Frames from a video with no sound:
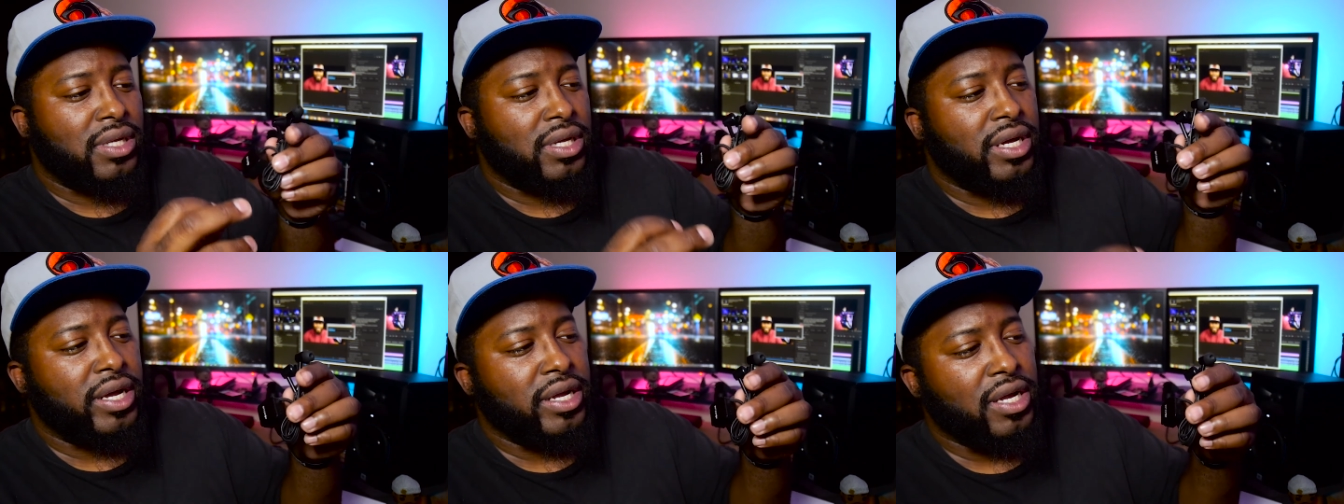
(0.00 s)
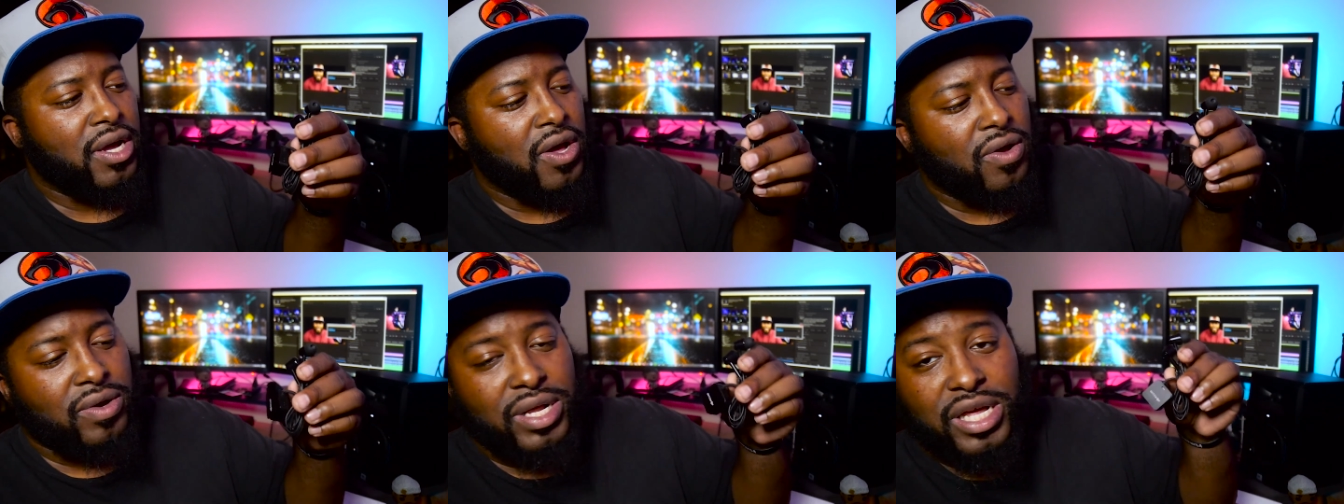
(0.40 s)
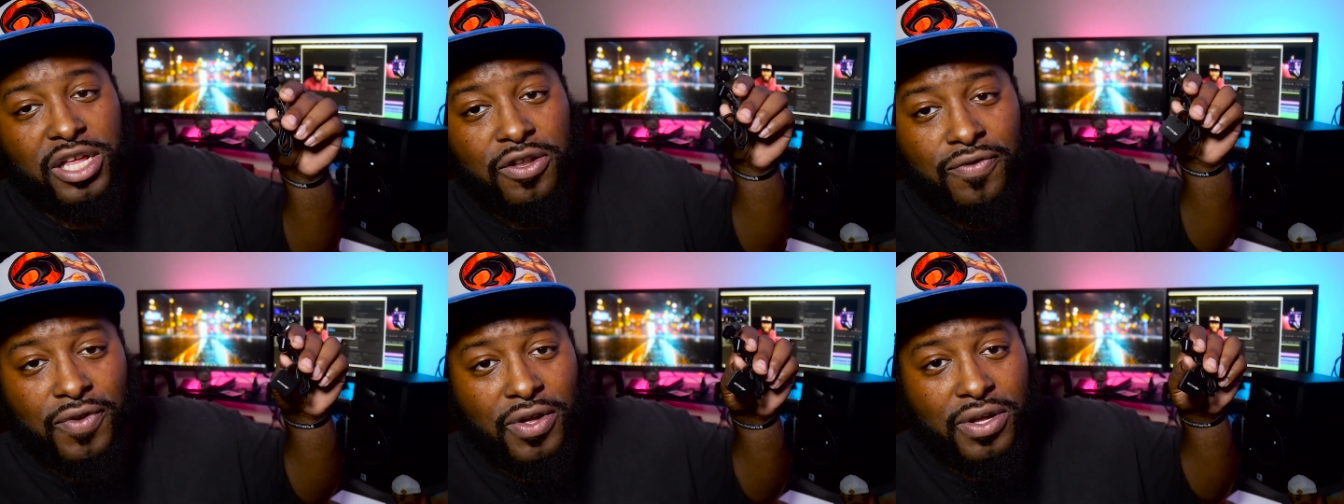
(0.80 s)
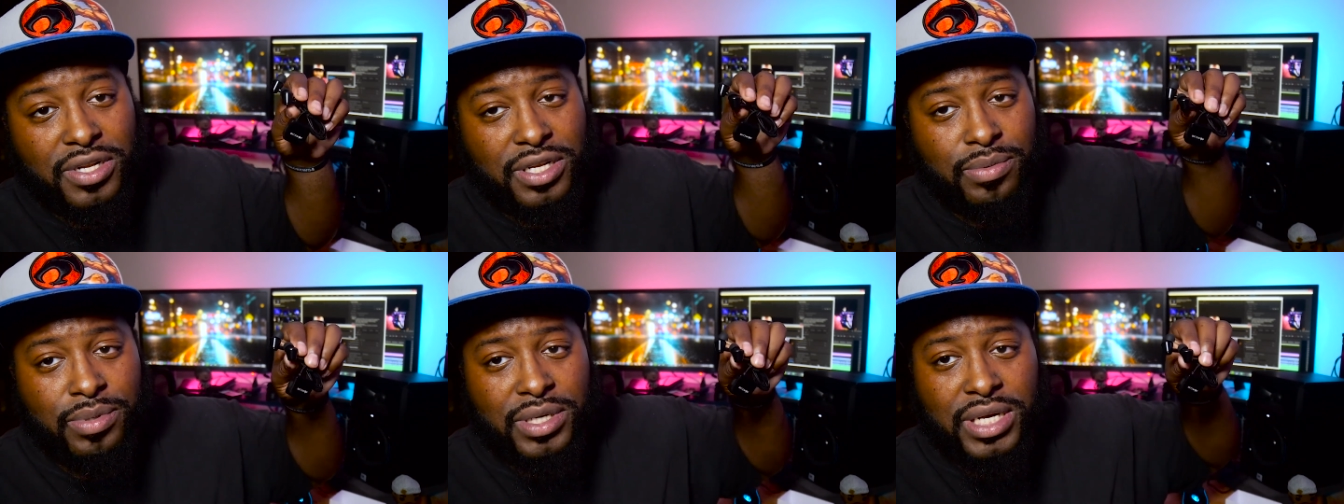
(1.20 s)
There you go. These feel
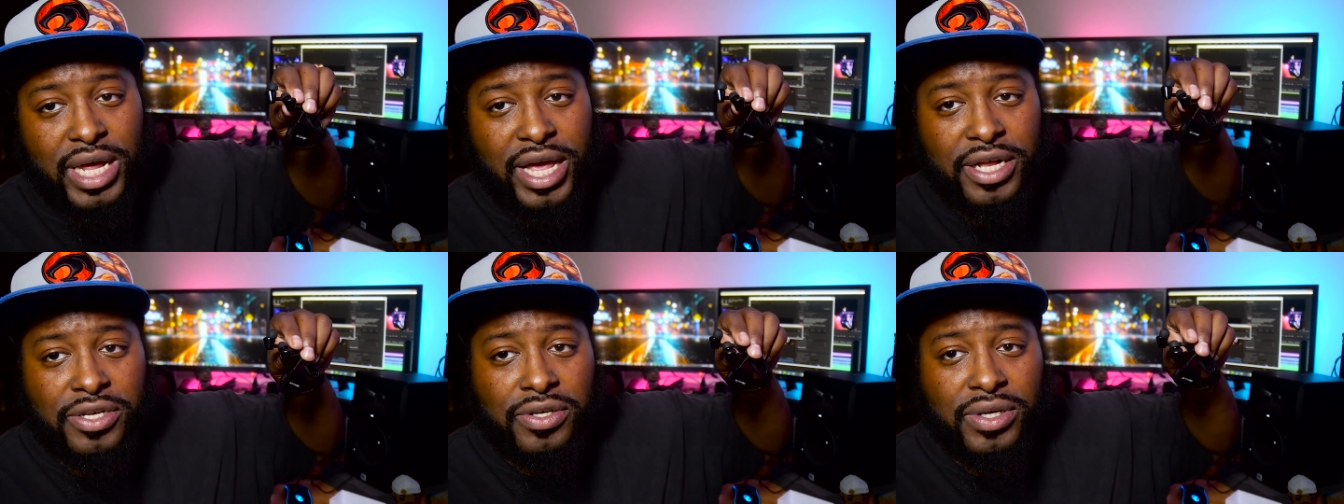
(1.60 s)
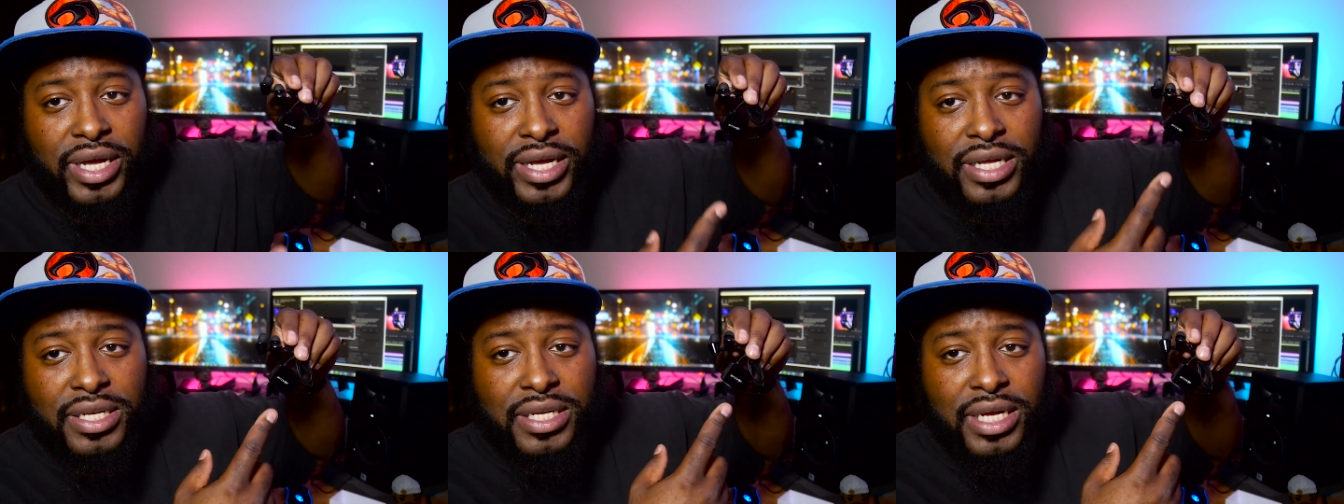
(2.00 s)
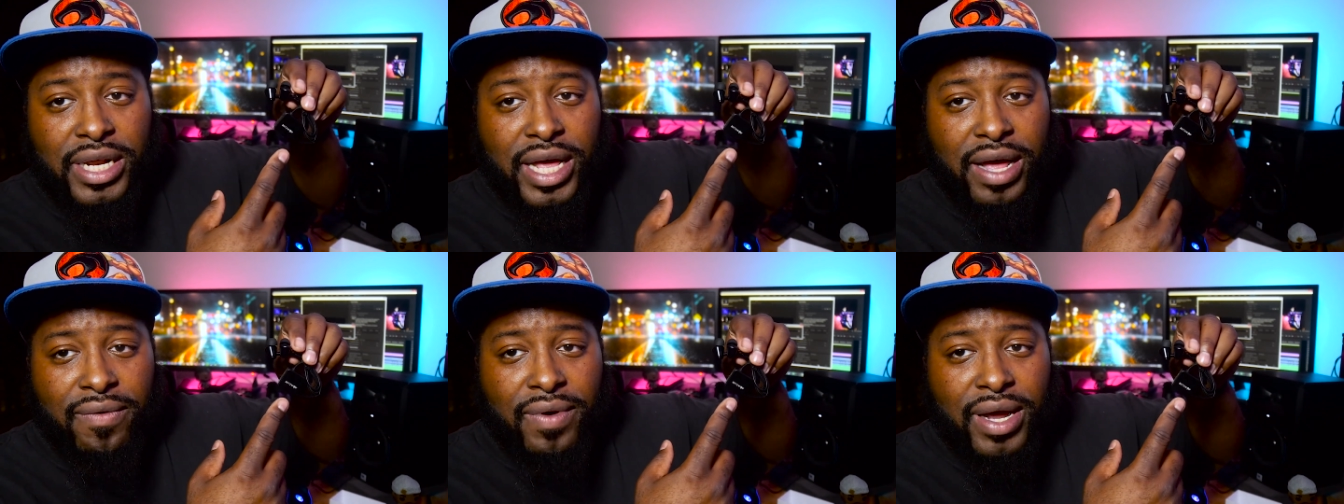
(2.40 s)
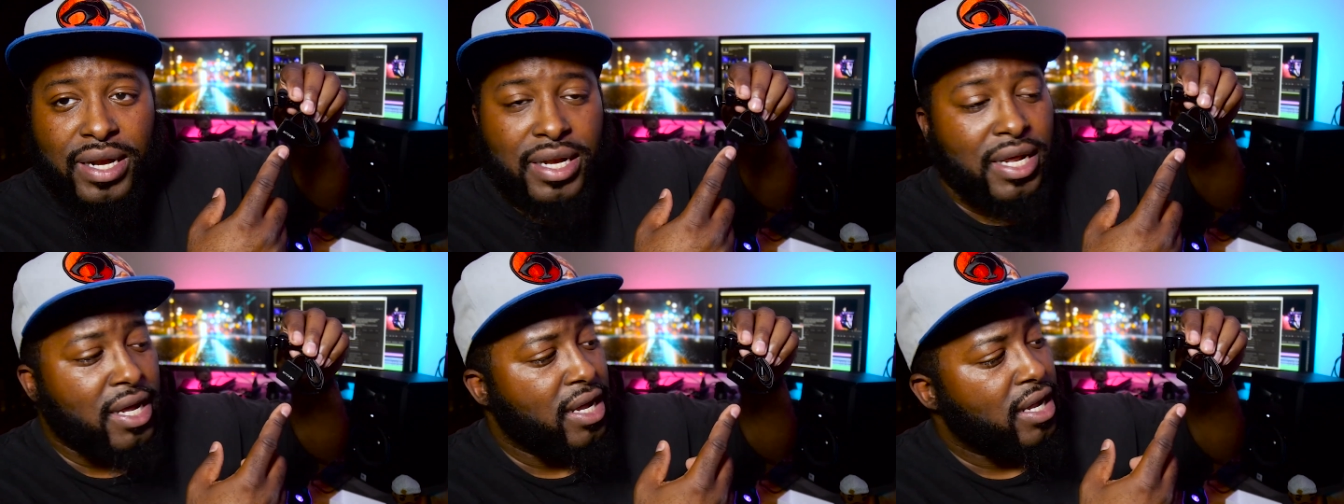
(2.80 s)
substantial. Can you see that
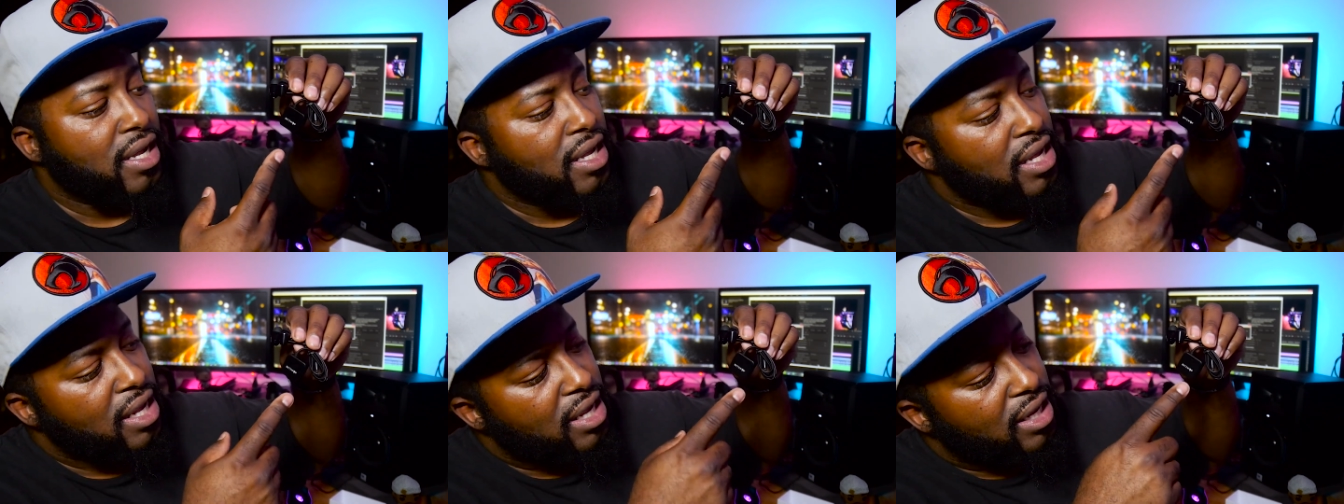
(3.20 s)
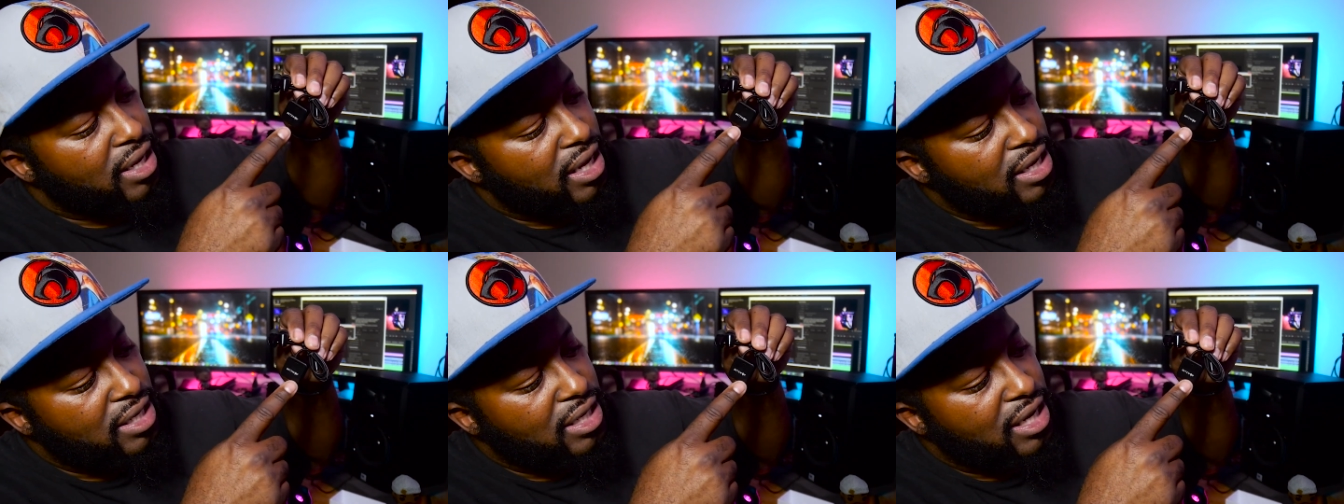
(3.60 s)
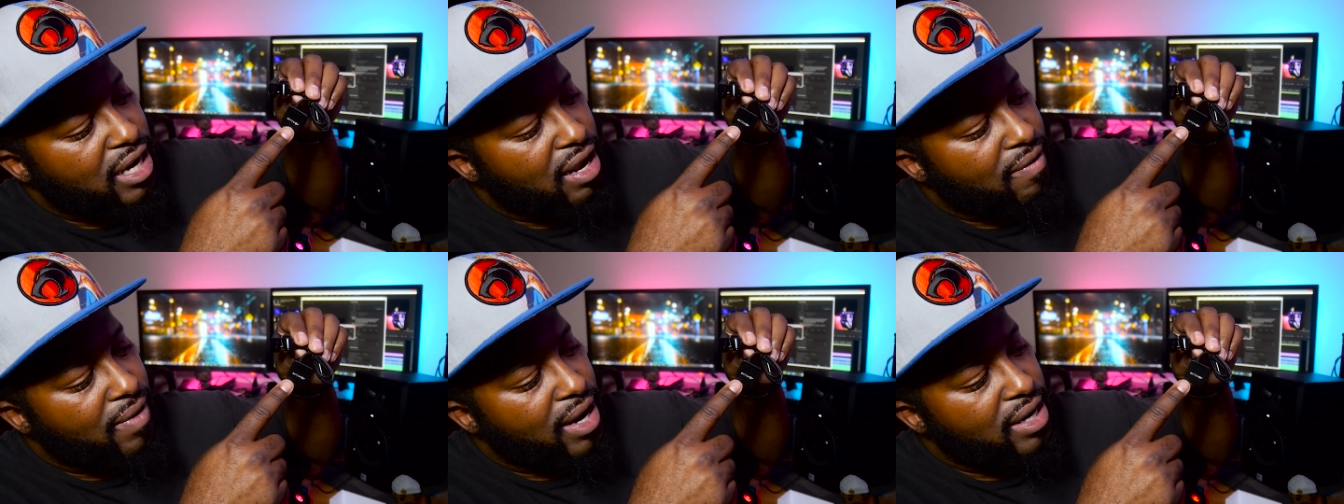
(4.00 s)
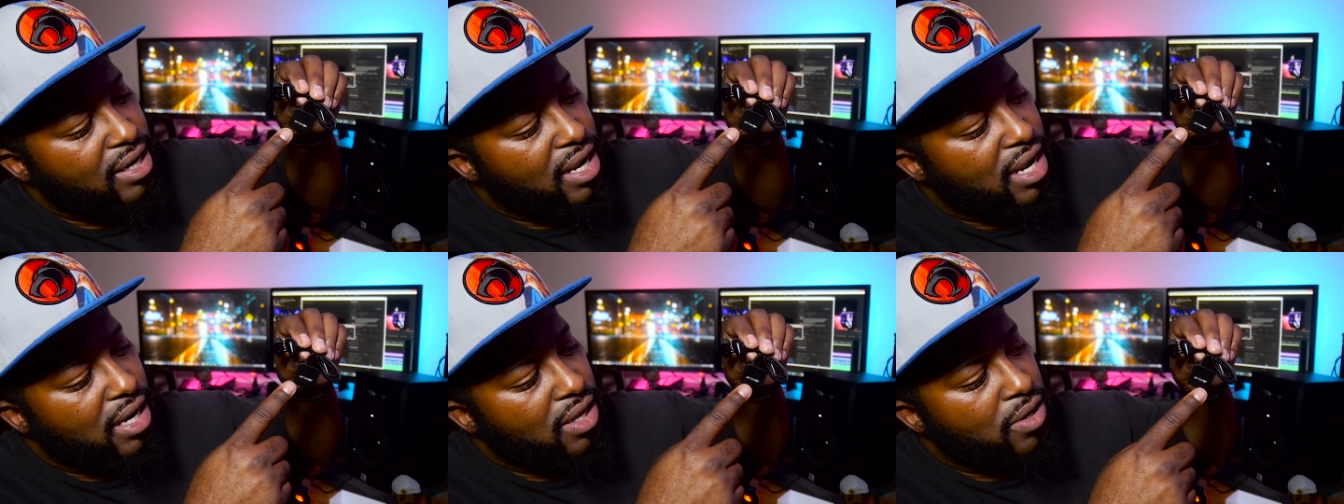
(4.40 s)
right there? Can you see that right
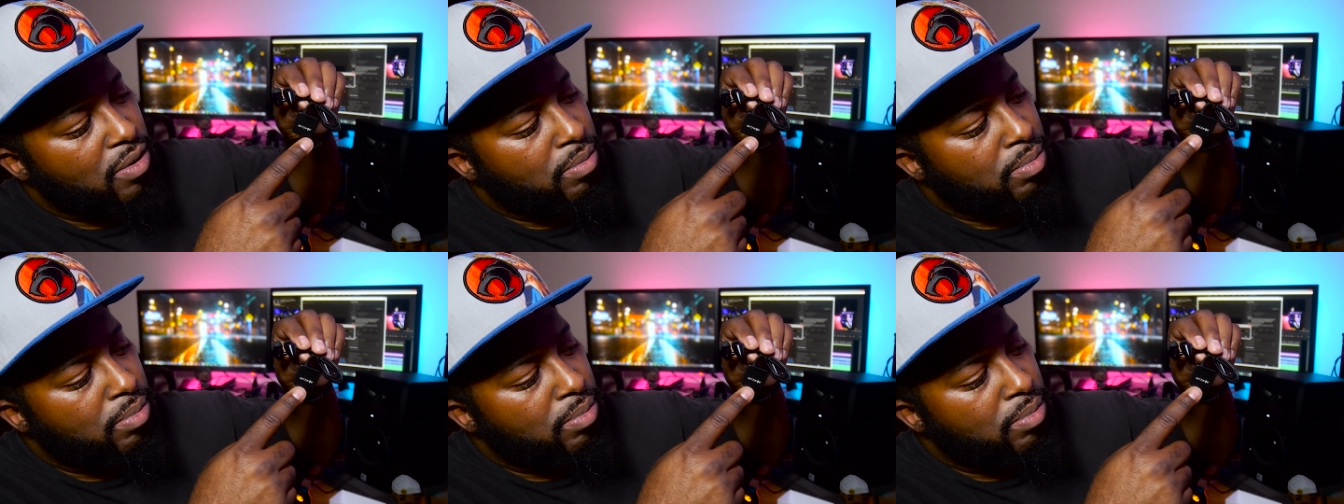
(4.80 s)
there? Little